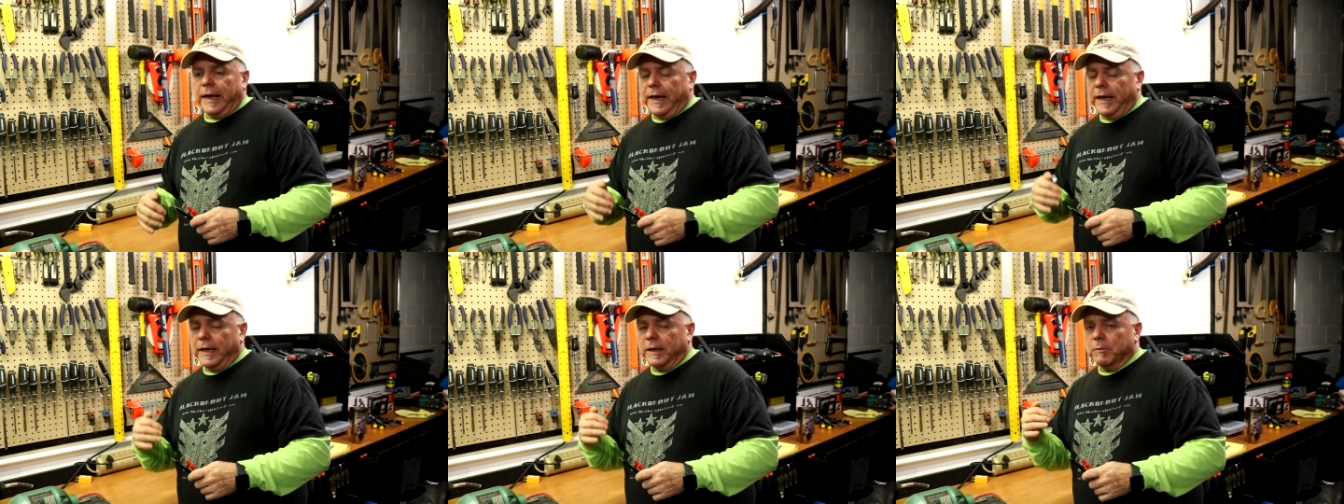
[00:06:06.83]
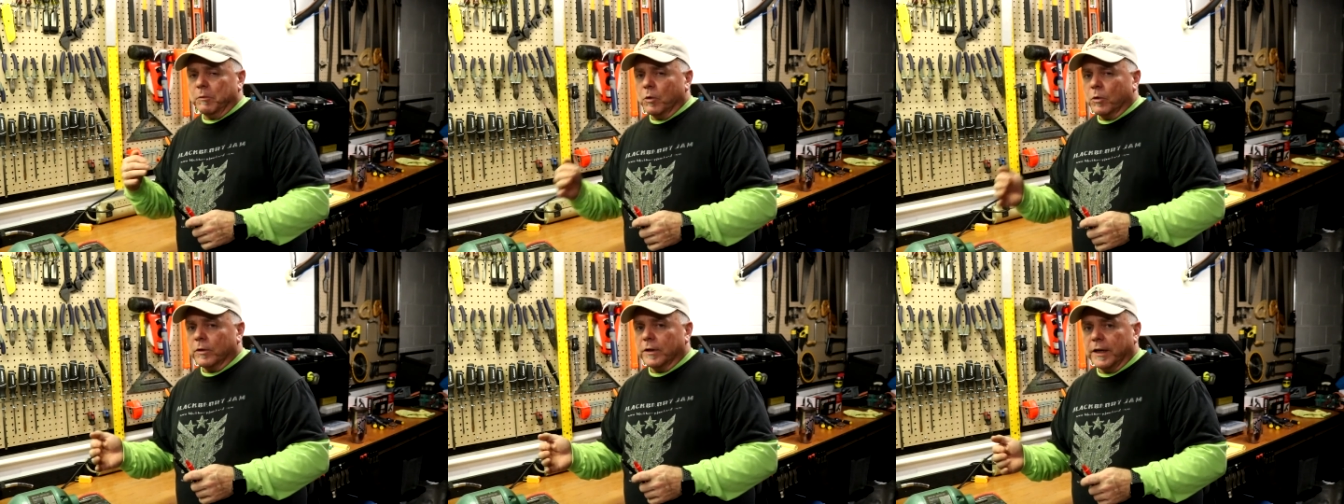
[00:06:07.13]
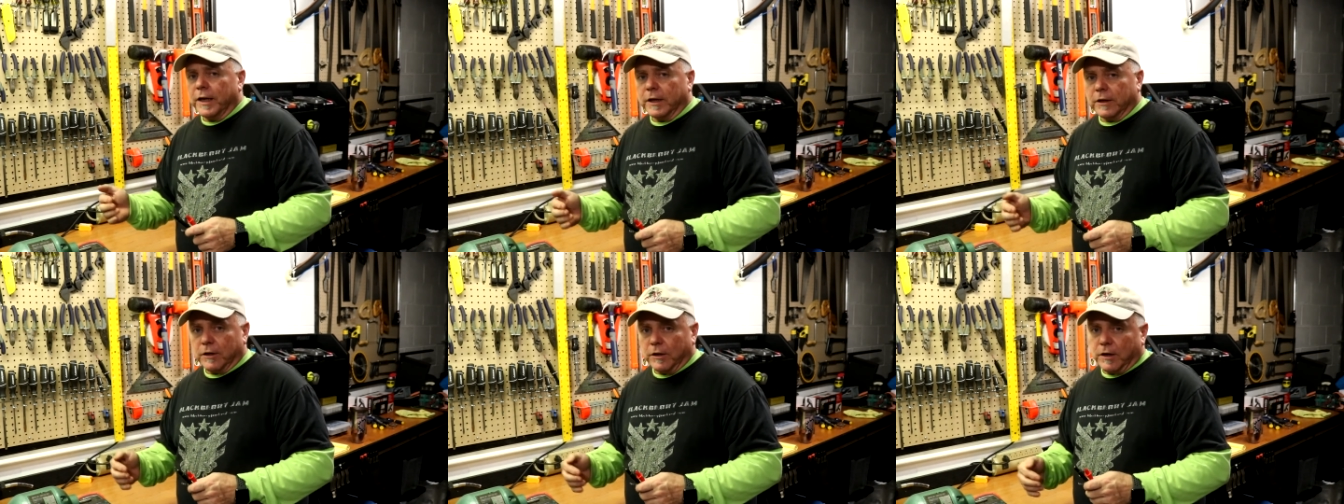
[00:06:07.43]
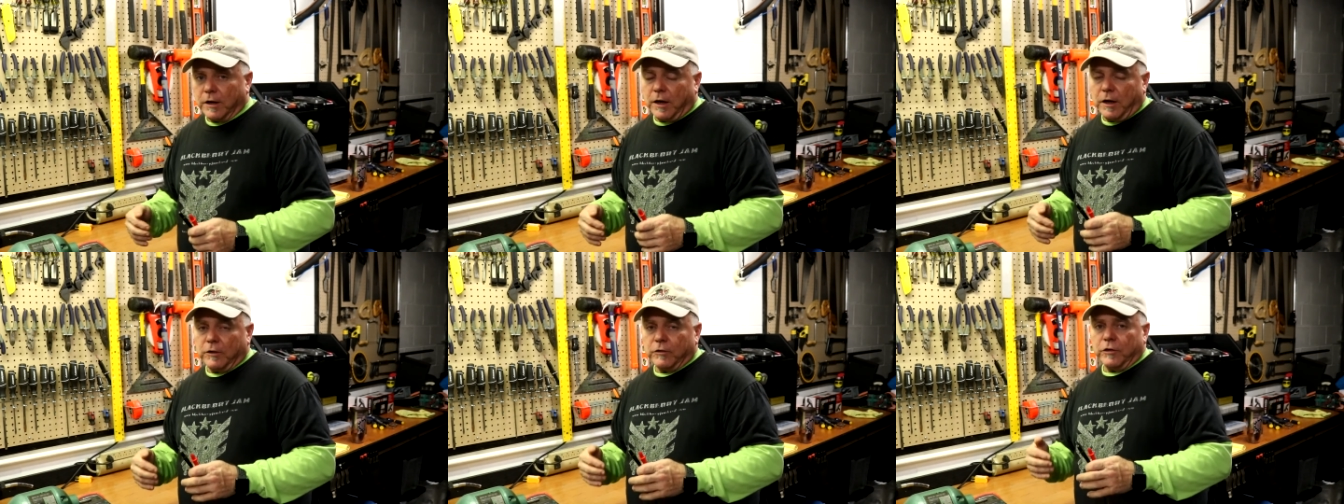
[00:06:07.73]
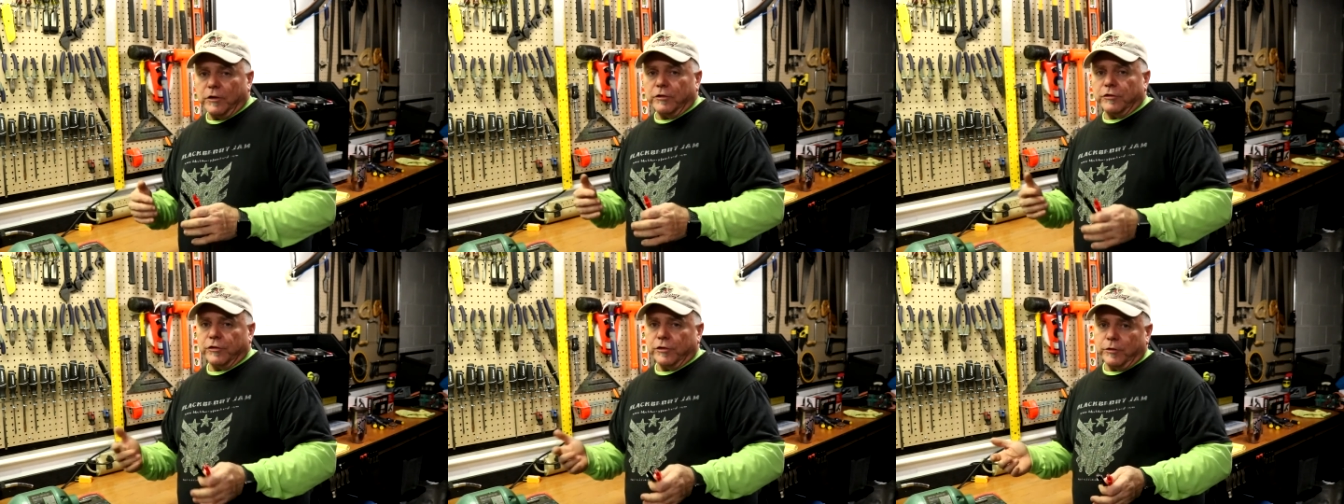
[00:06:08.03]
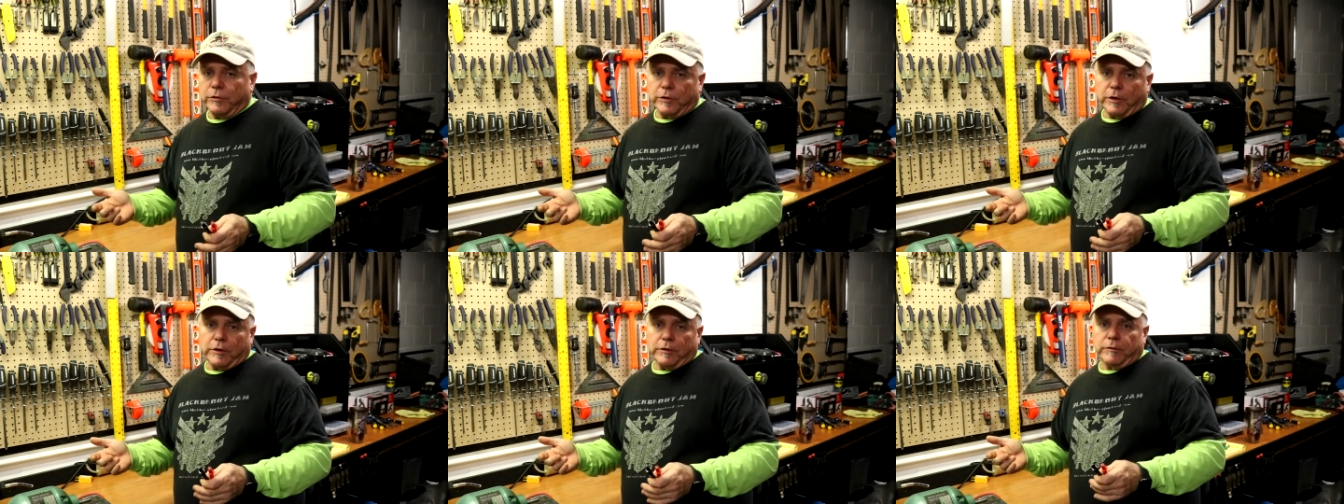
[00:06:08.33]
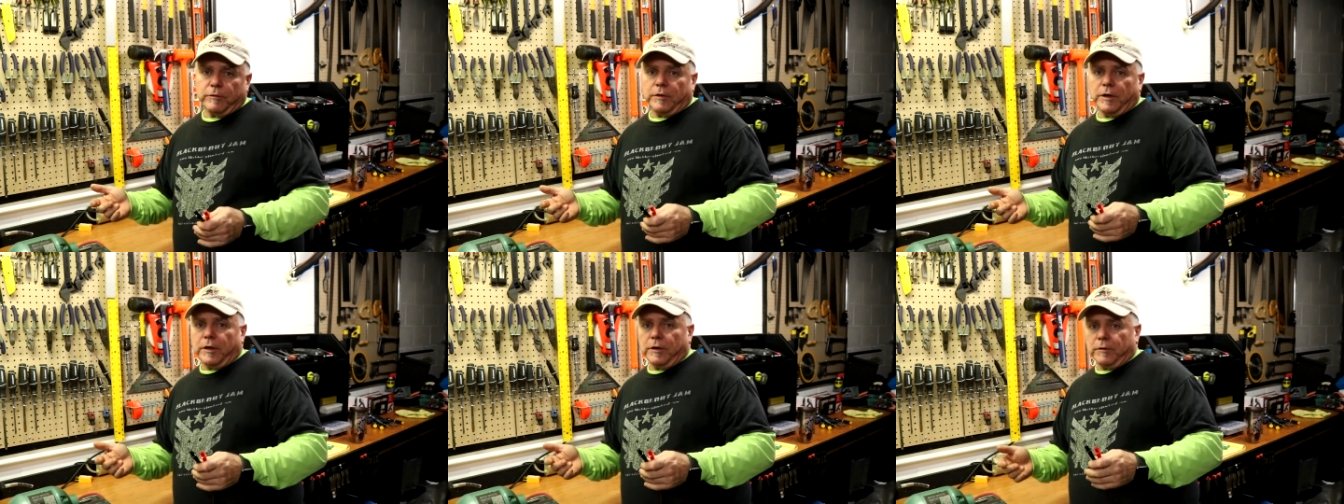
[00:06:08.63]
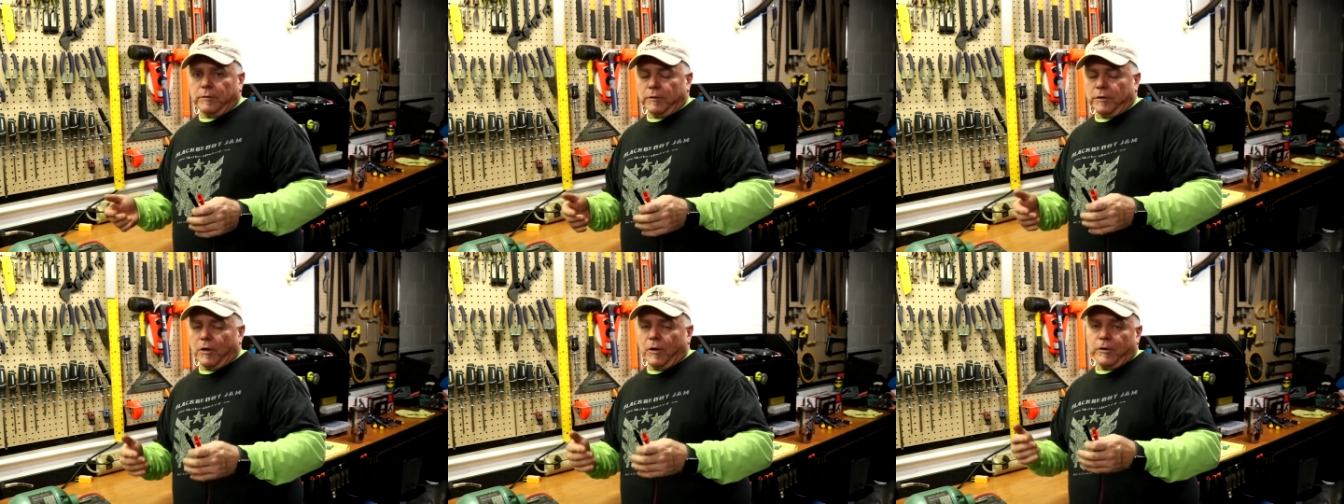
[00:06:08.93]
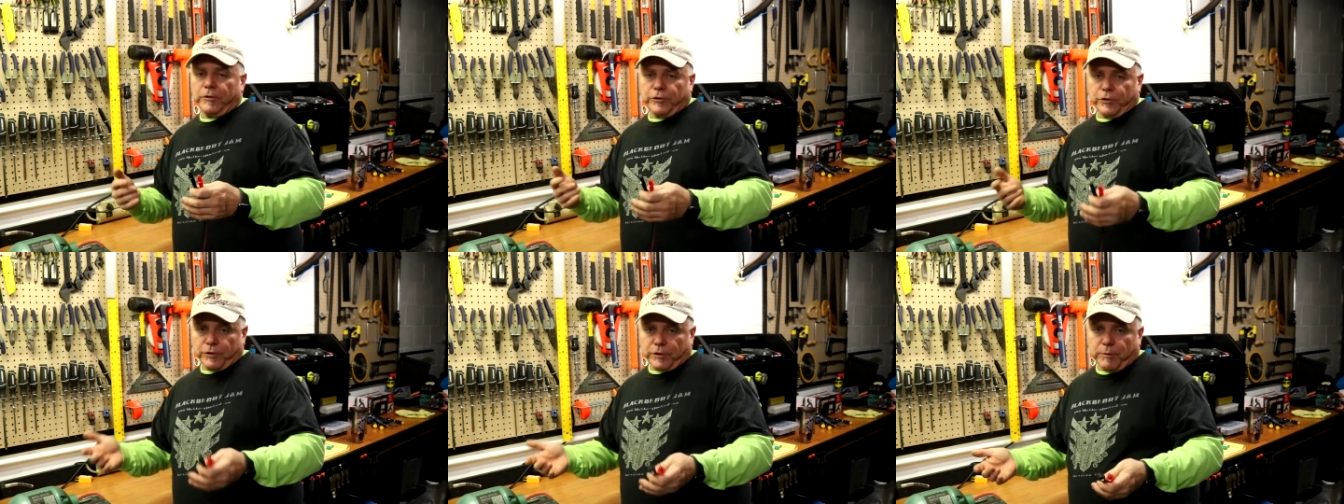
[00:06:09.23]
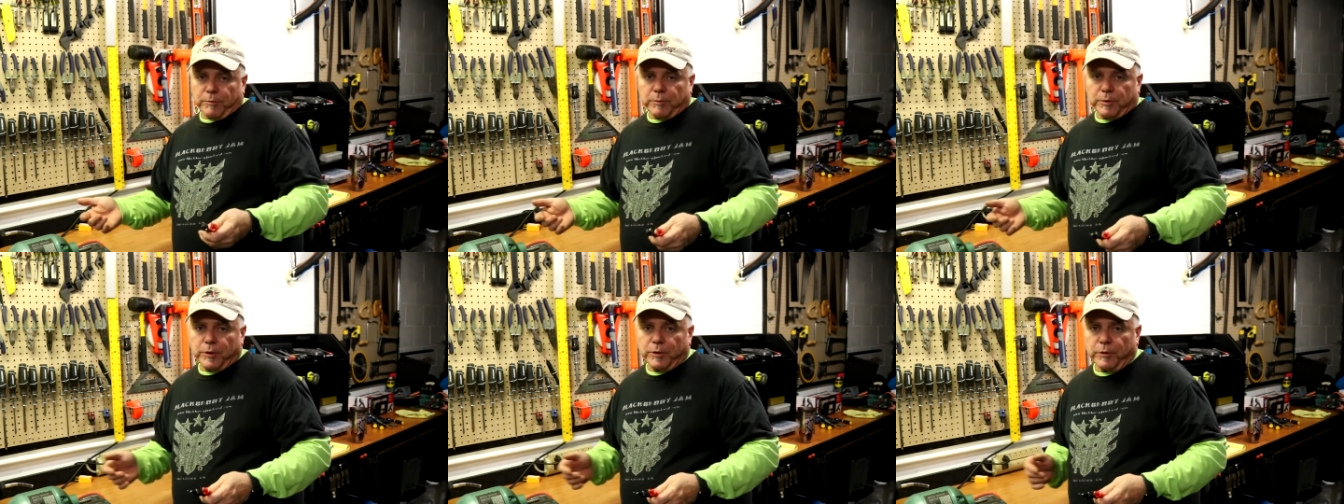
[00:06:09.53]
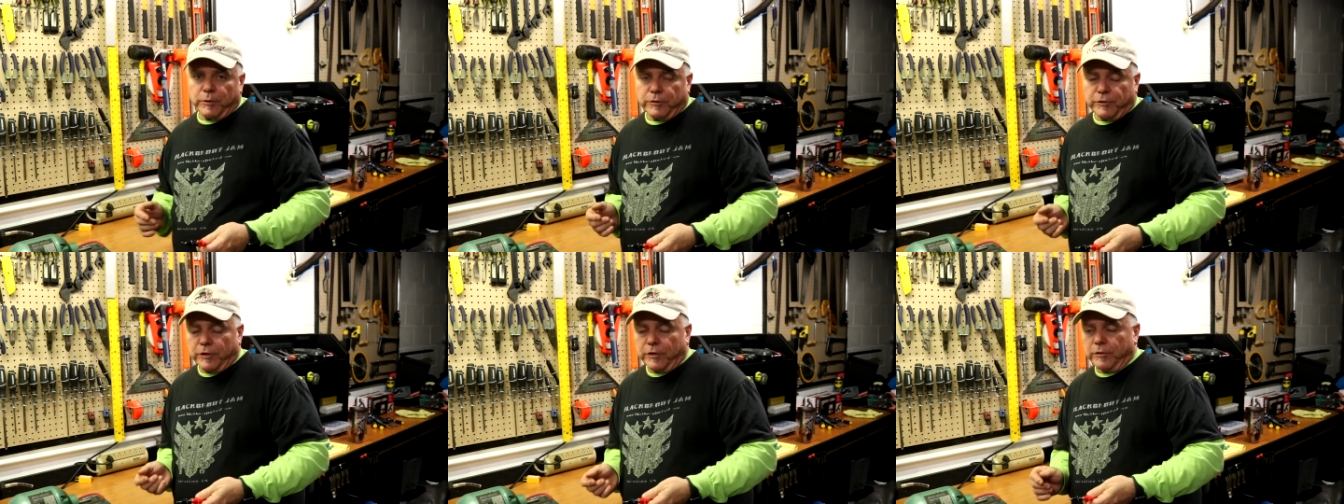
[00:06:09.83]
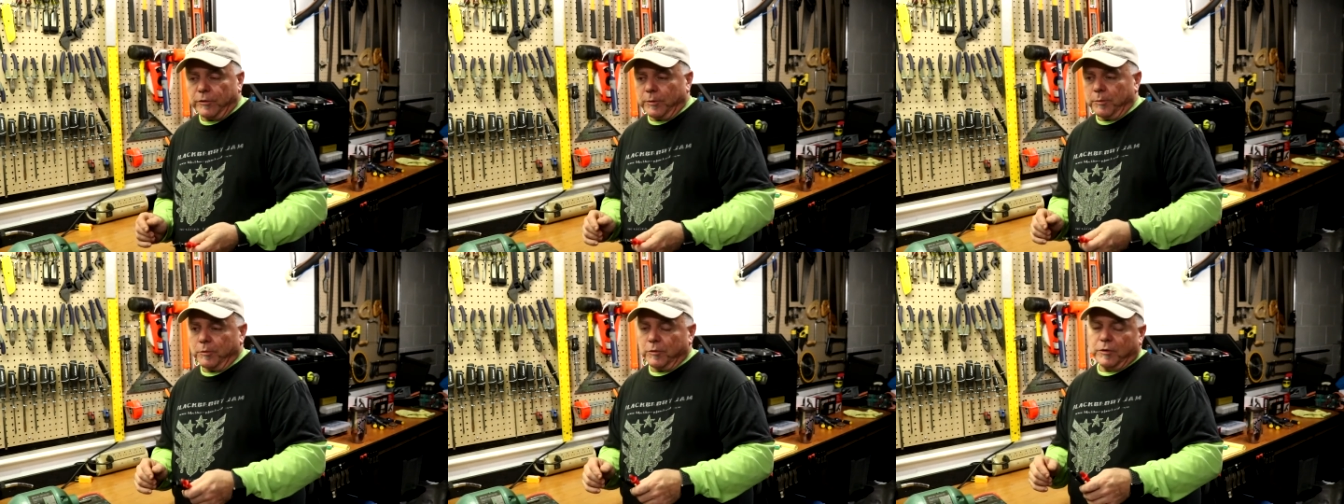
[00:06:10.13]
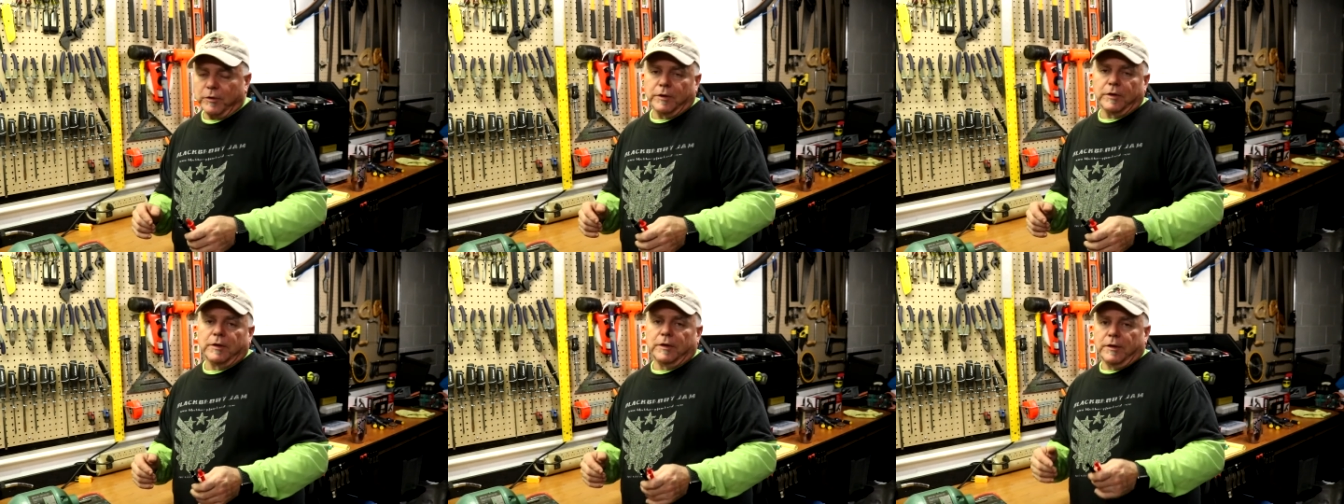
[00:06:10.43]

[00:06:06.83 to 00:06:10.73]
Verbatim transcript: Any more than that could cause issues on larger computer systems.